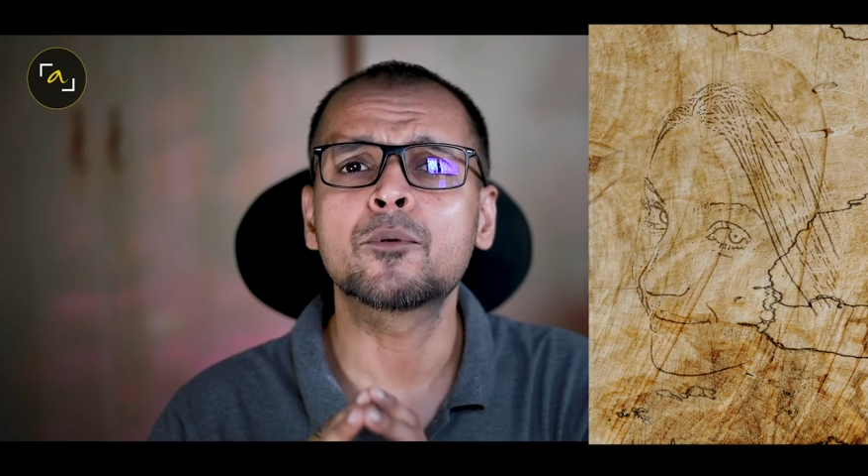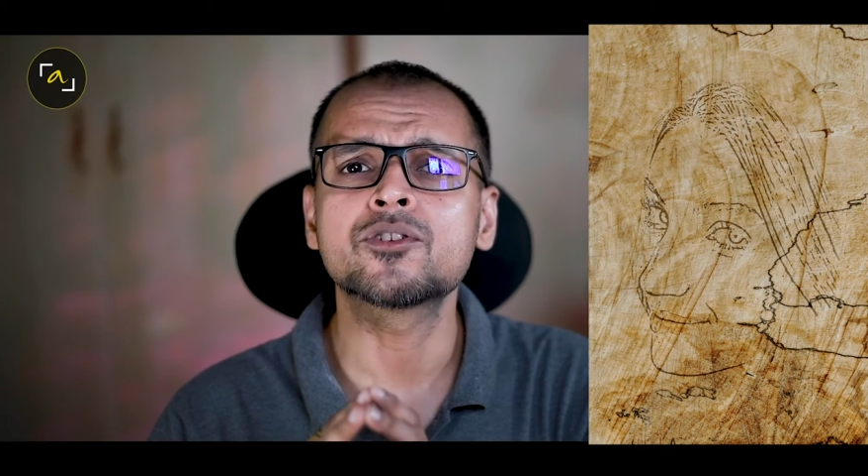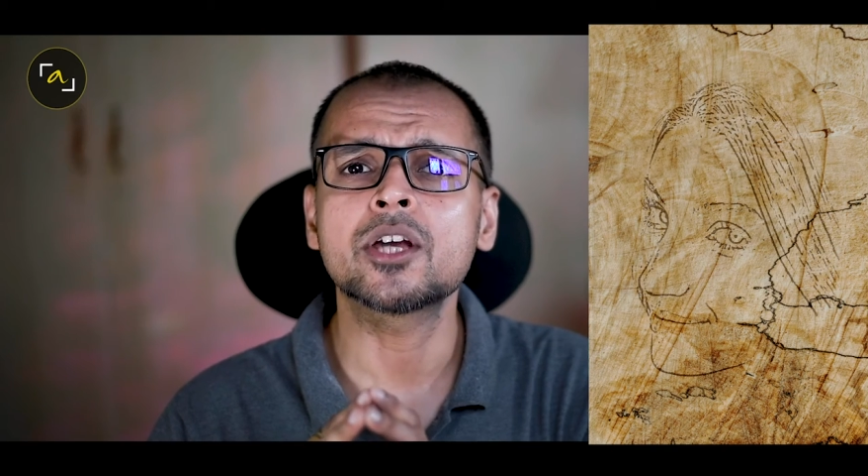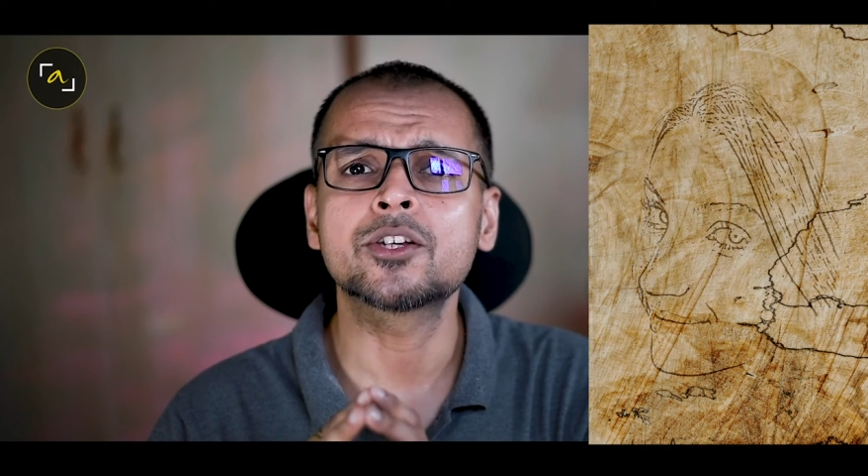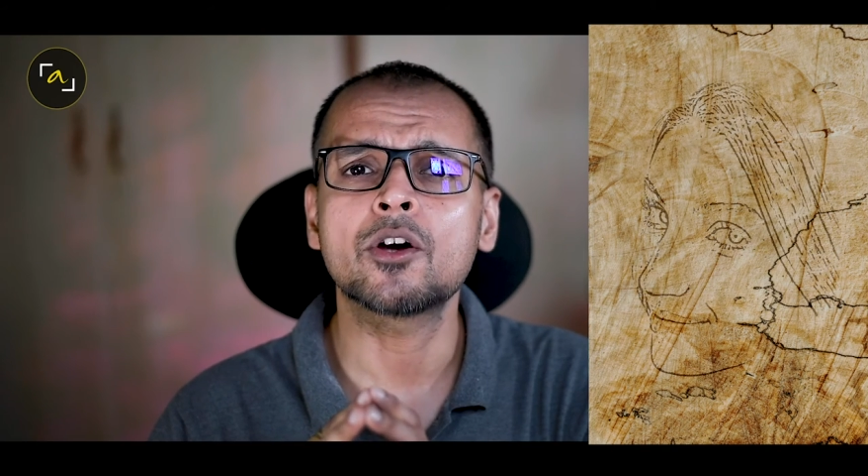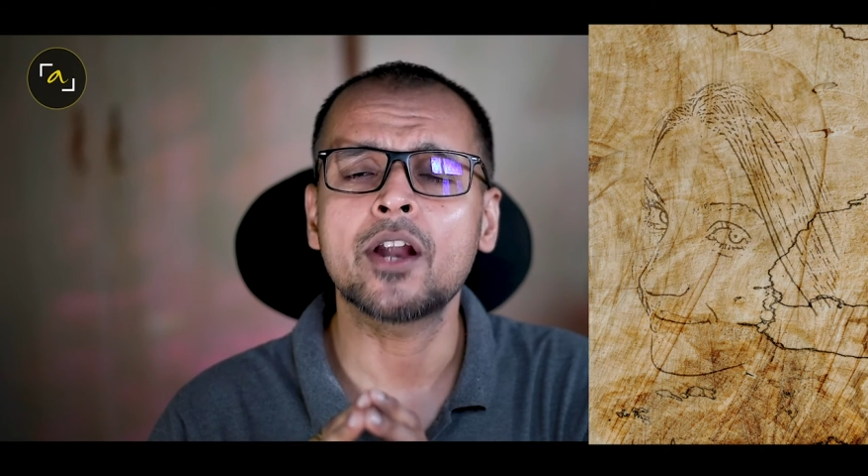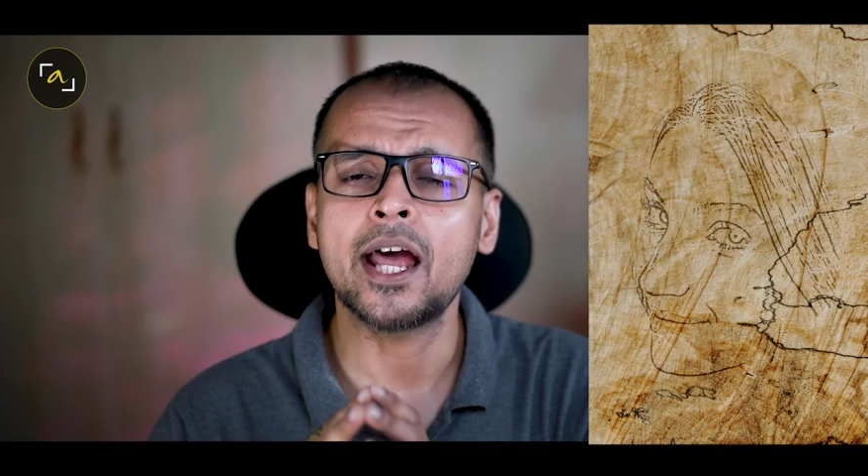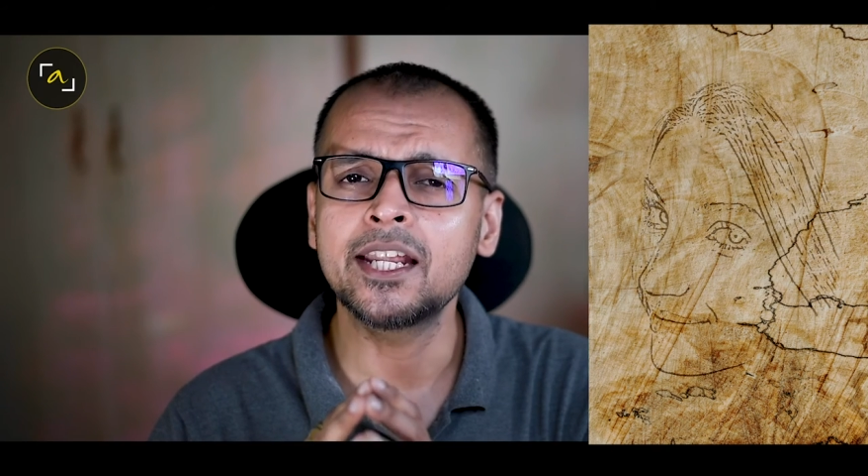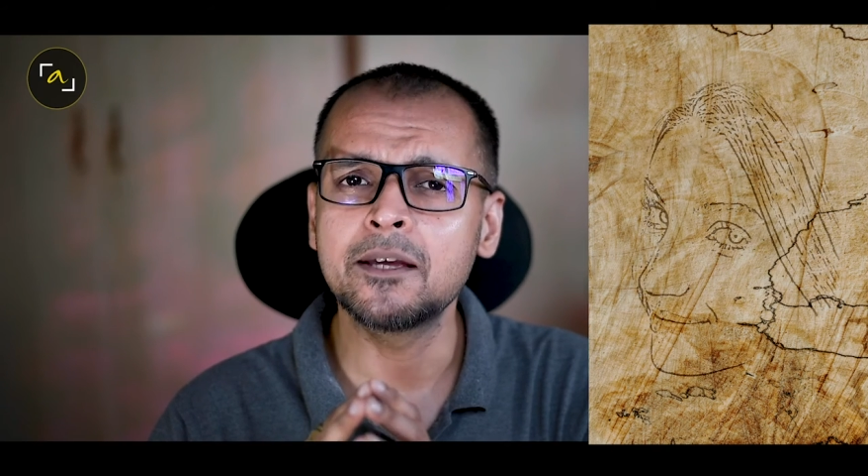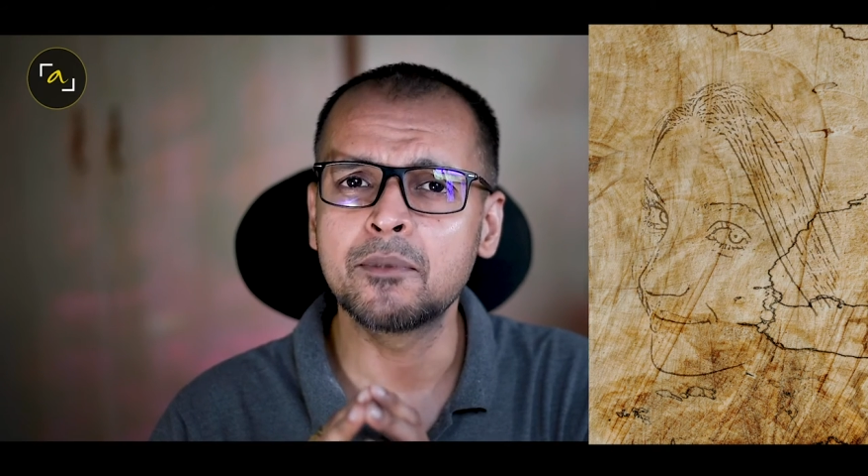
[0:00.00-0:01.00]
project your
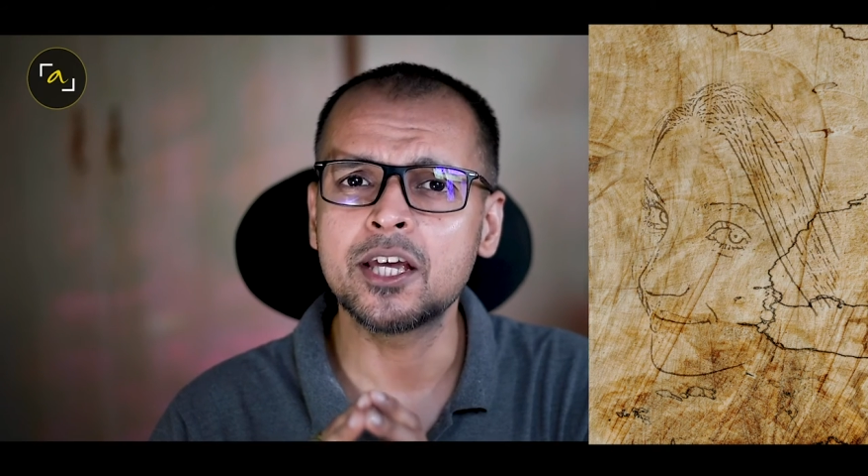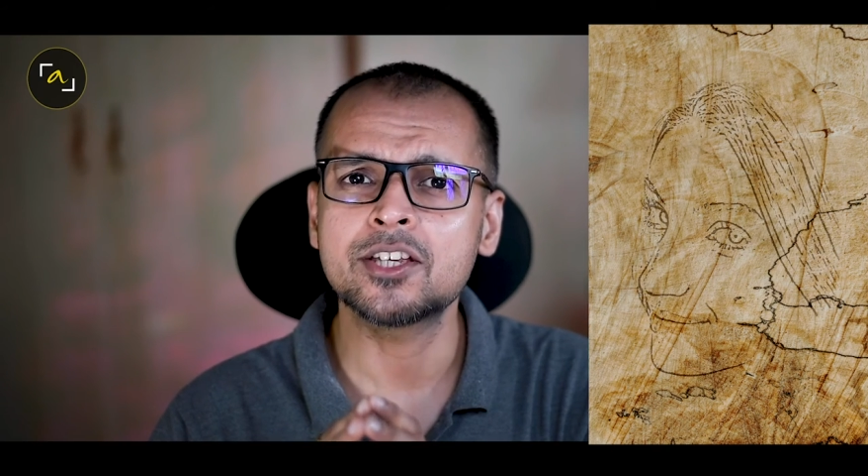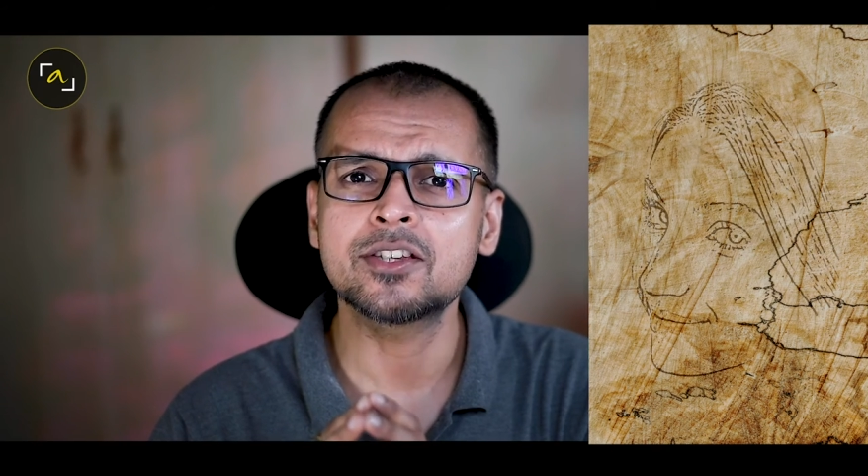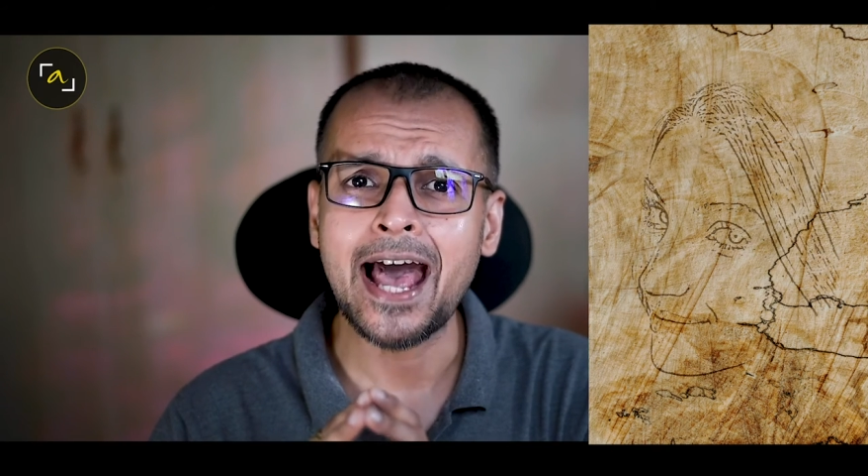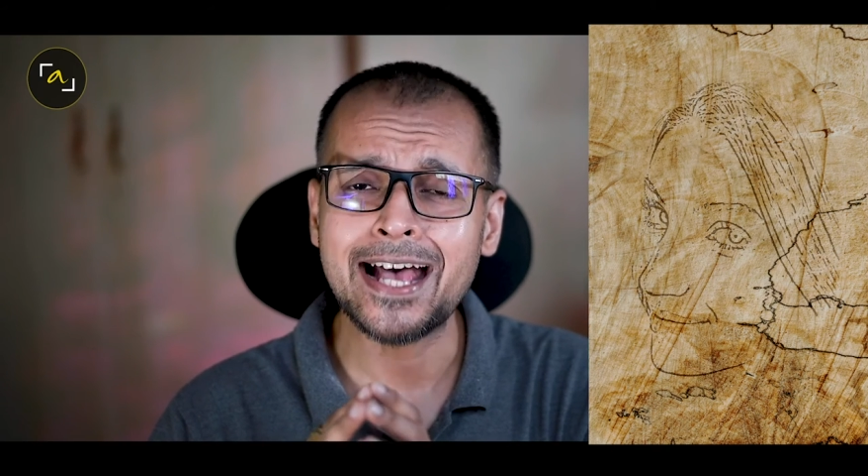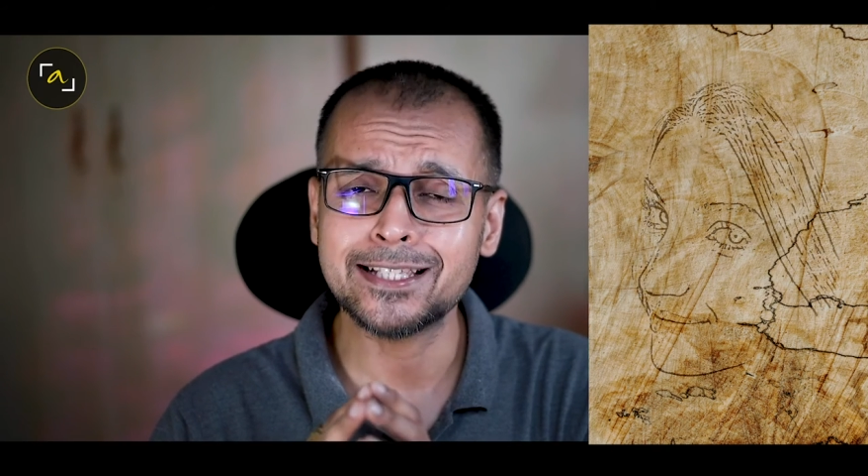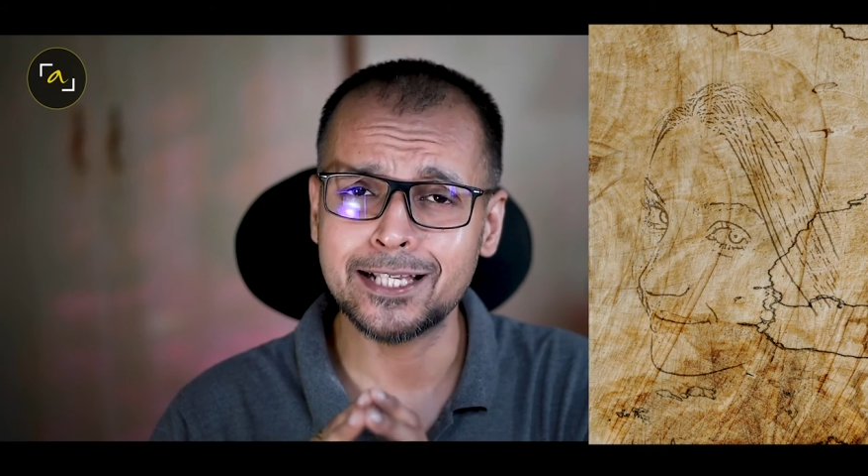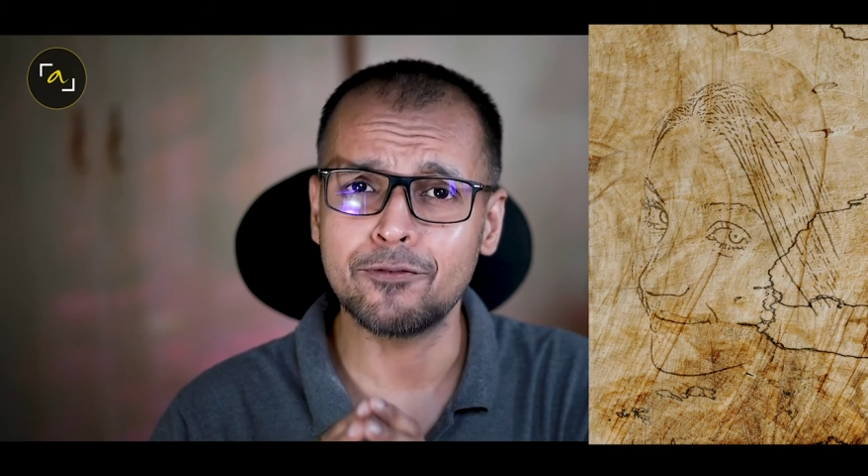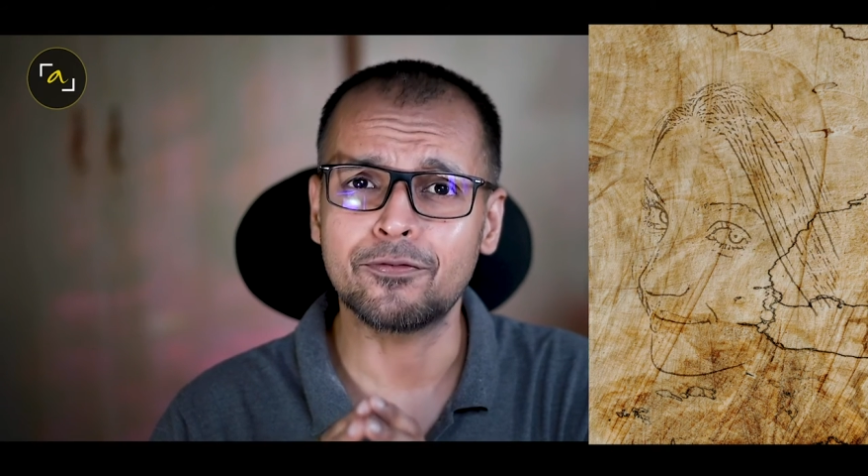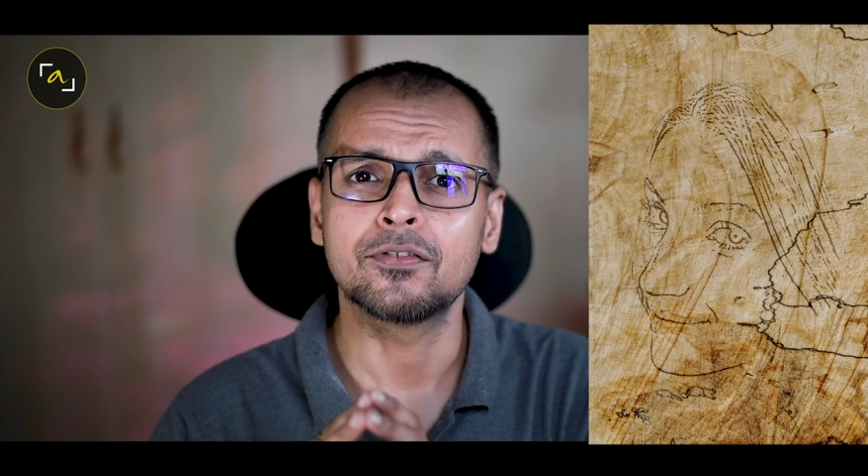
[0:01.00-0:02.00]
any image as
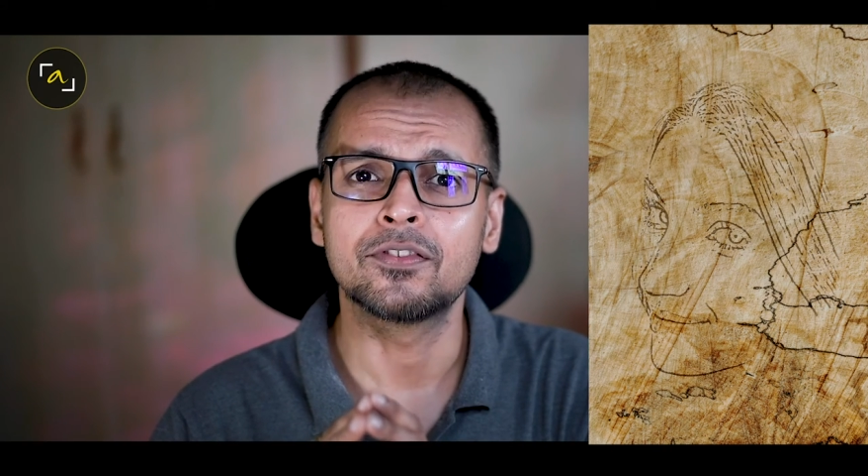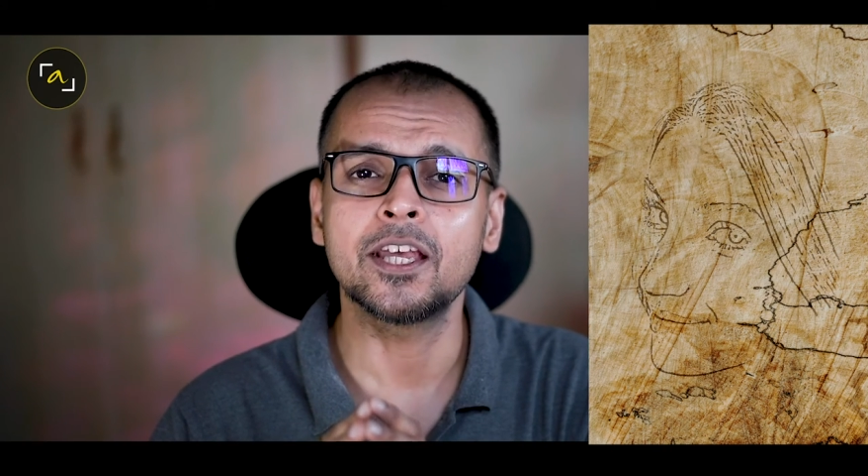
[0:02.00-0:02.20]
if